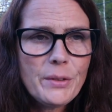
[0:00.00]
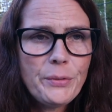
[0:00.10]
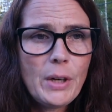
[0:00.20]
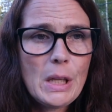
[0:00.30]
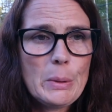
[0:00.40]

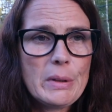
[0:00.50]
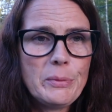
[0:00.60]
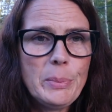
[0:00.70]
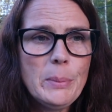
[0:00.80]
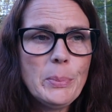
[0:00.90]
following of
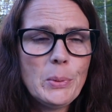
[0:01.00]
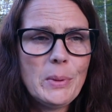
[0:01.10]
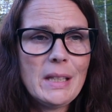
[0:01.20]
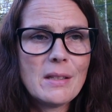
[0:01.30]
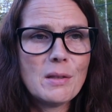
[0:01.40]
people.
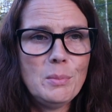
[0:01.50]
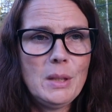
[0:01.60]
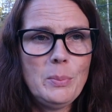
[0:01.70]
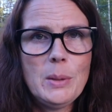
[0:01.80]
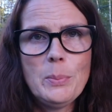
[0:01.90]
We had so
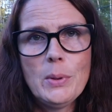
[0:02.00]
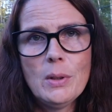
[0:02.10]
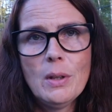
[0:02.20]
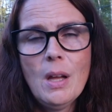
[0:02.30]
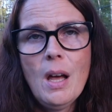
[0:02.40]
many people